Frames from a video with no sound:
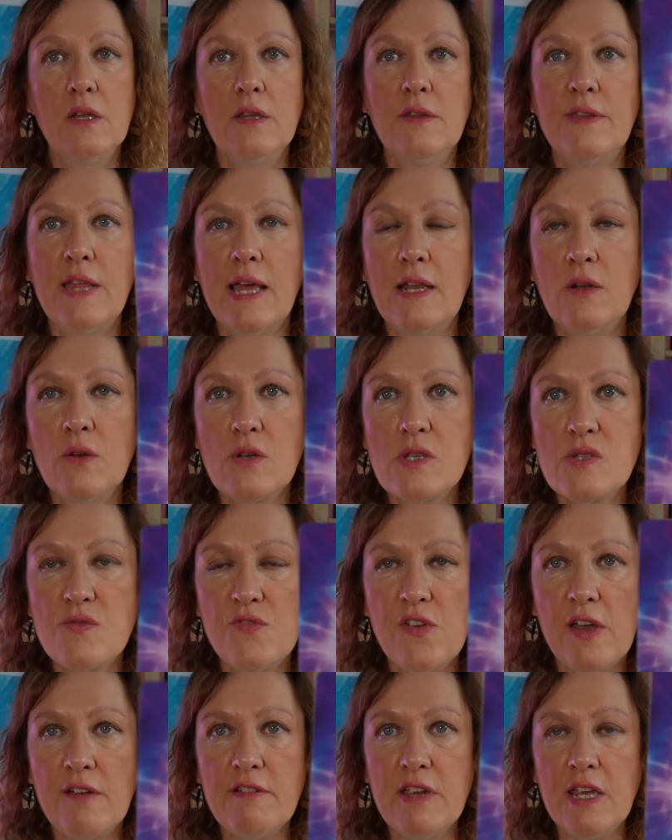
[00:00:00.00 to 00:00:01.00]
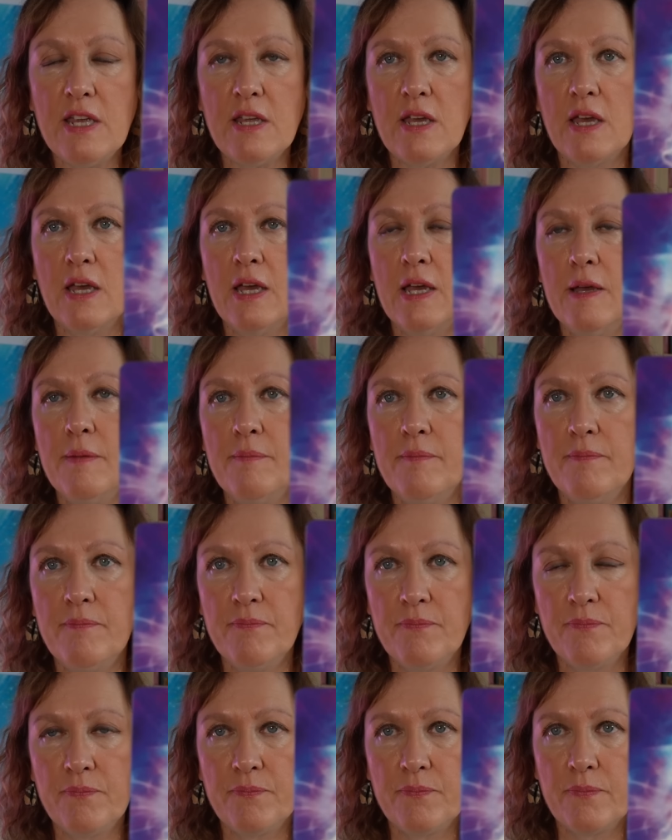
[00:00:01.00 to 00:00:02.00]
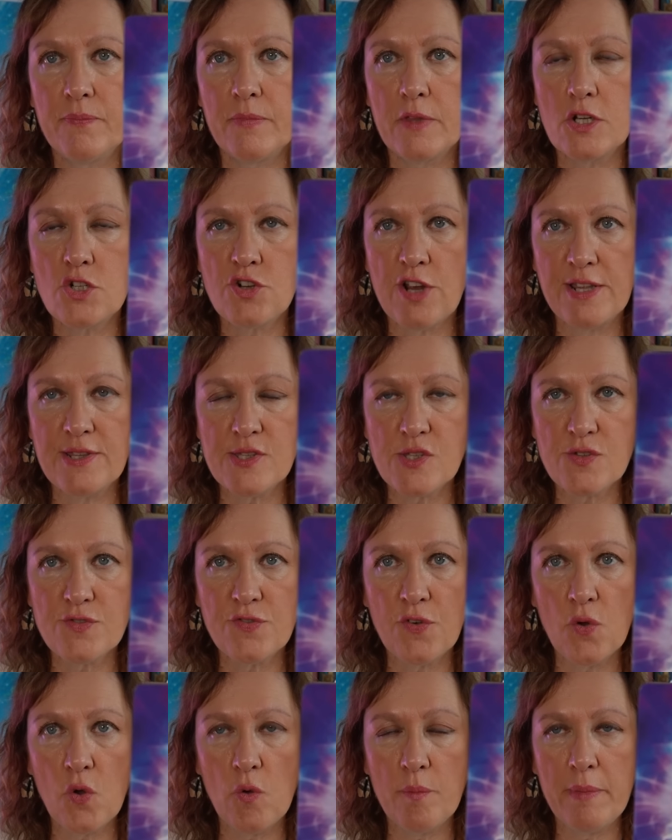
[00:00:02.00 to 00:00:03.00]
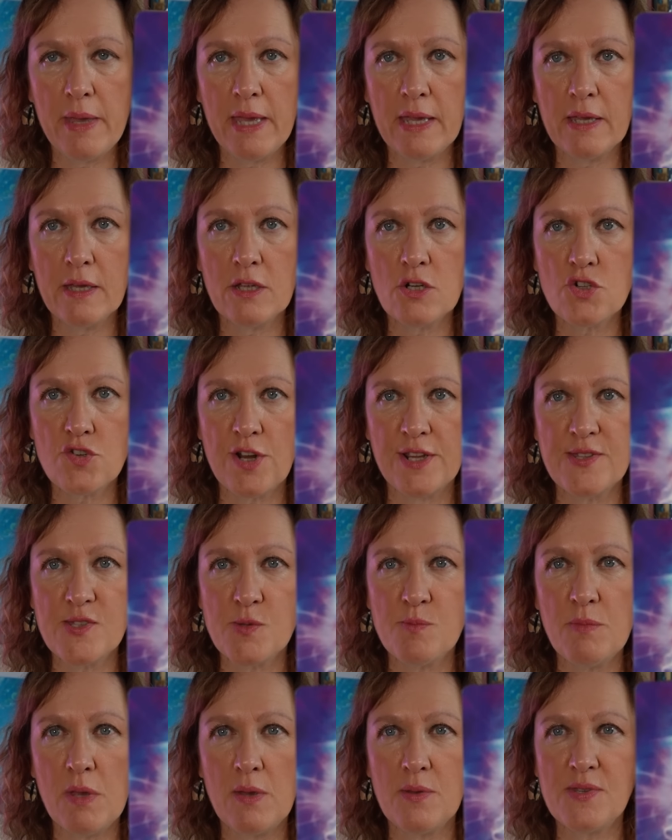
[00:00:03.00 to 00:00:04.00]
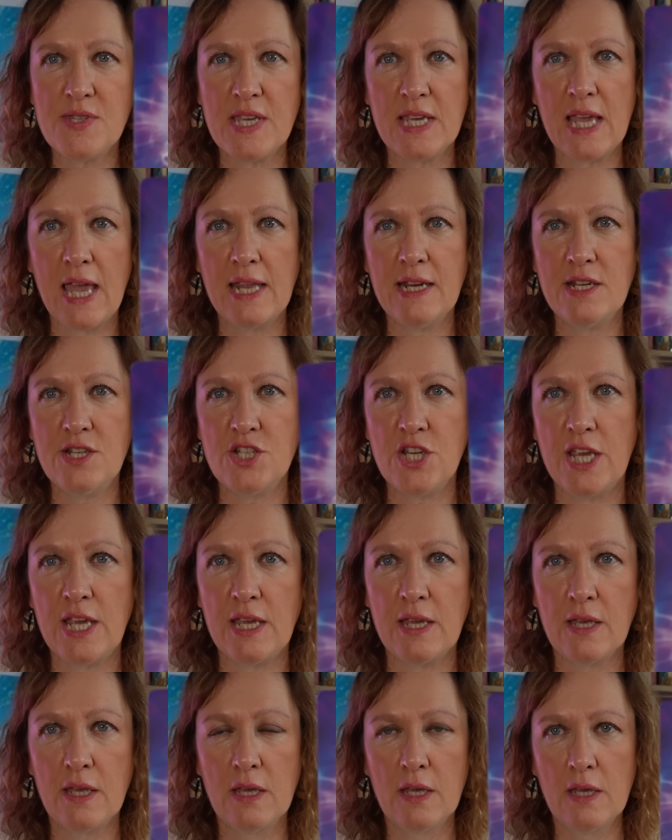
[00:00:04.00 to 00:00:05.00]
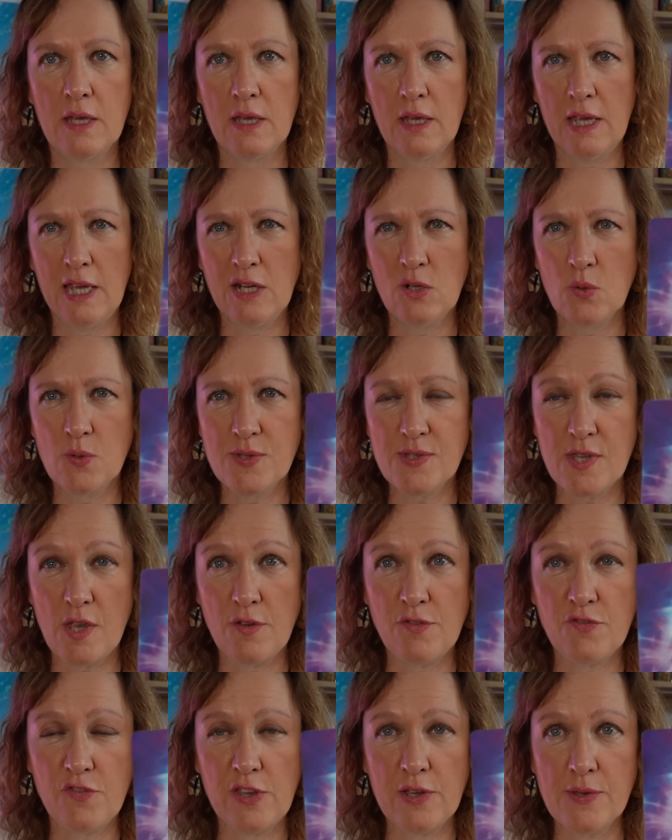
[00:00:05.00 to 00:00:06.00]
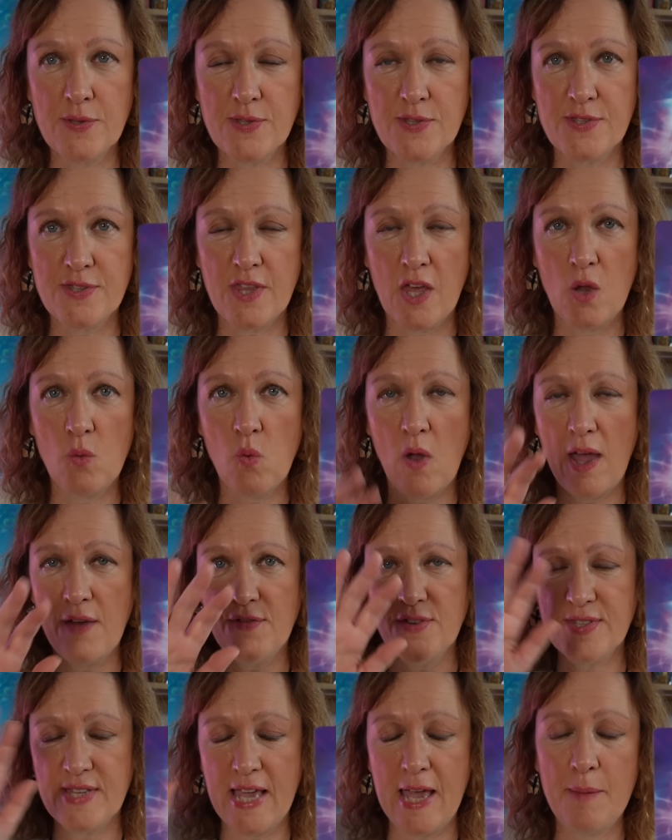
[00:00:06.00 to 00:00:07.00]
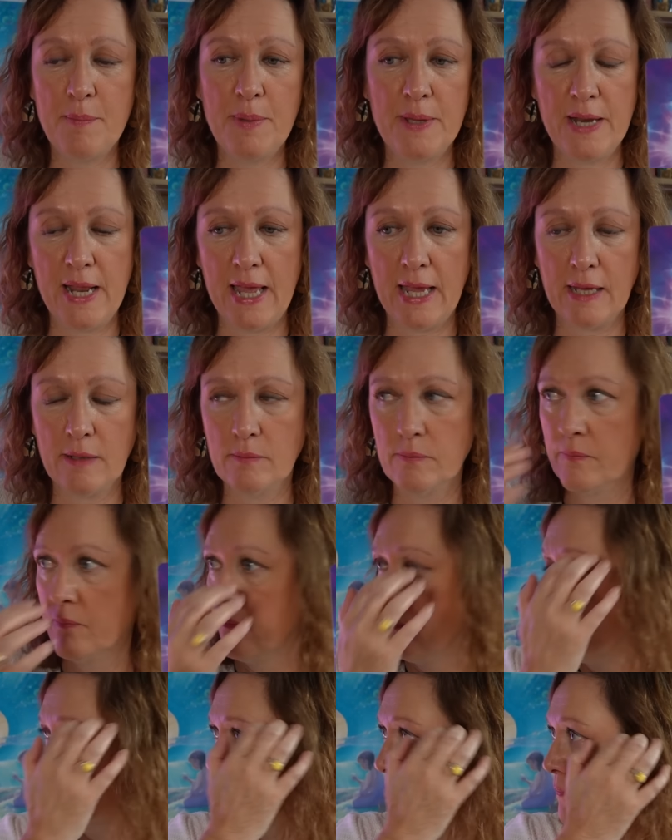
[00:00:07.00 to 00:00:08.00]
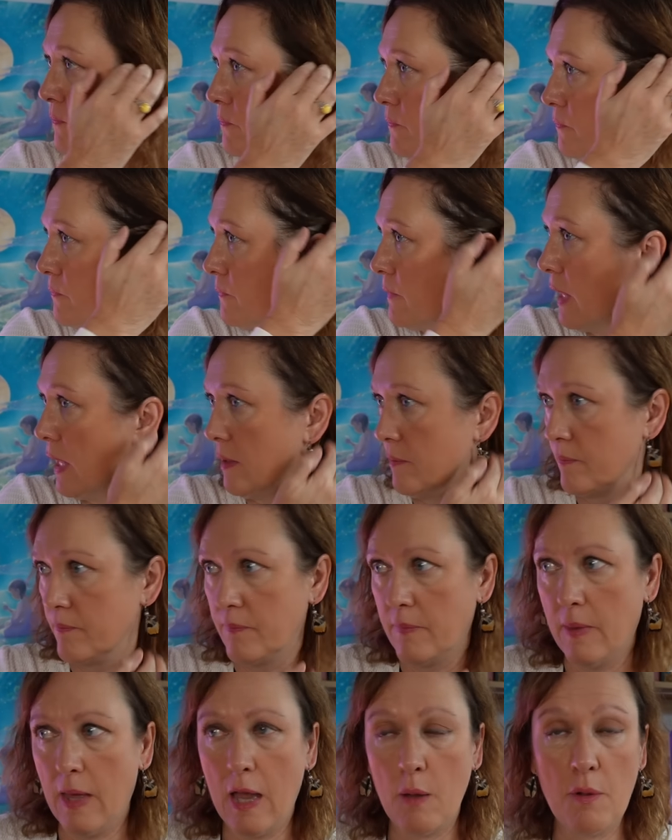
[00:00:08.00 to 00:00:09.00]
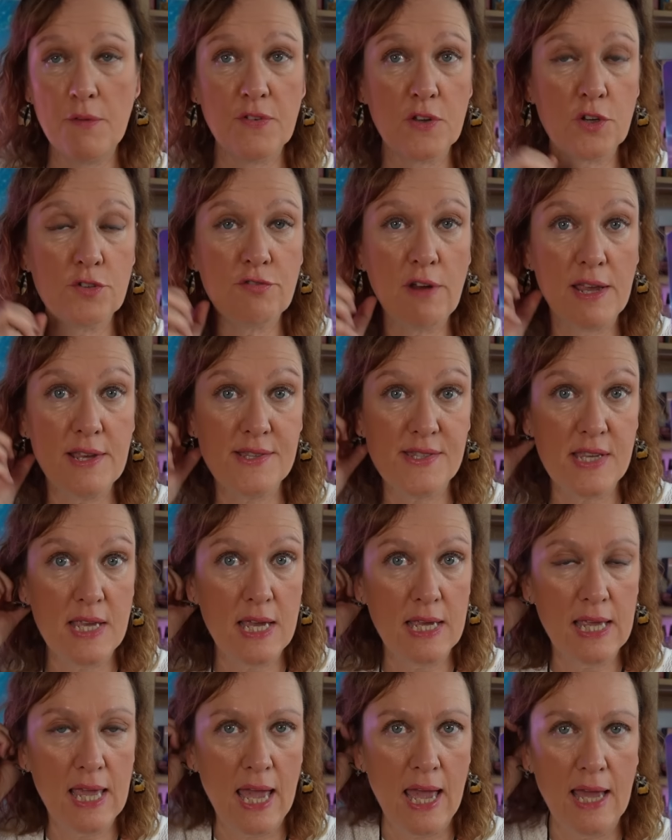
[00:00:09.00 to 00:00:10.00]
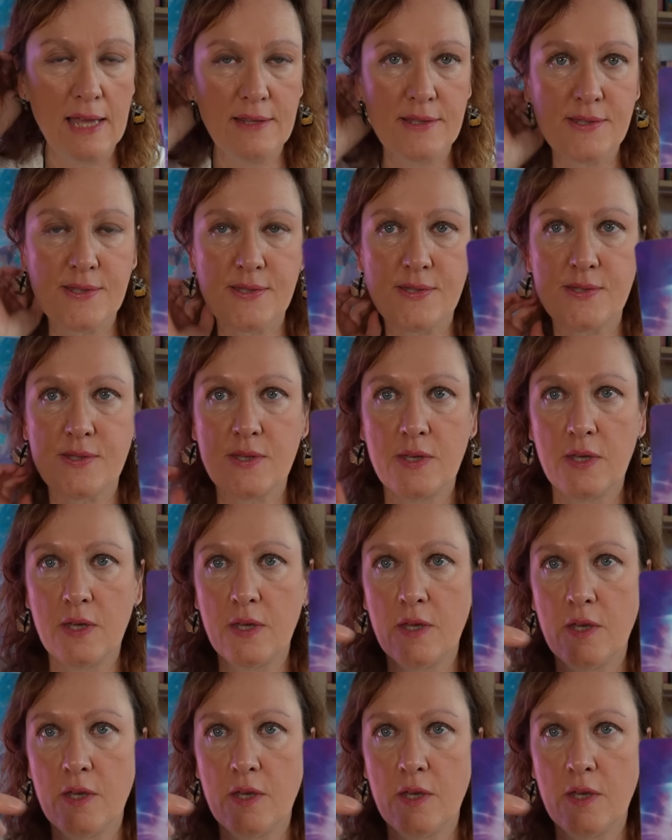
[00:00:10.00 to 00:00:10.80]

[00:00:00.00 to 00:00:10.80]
That looks very transforming, transmuting energy. It also feels as though whatever's happening, however crazy it gets,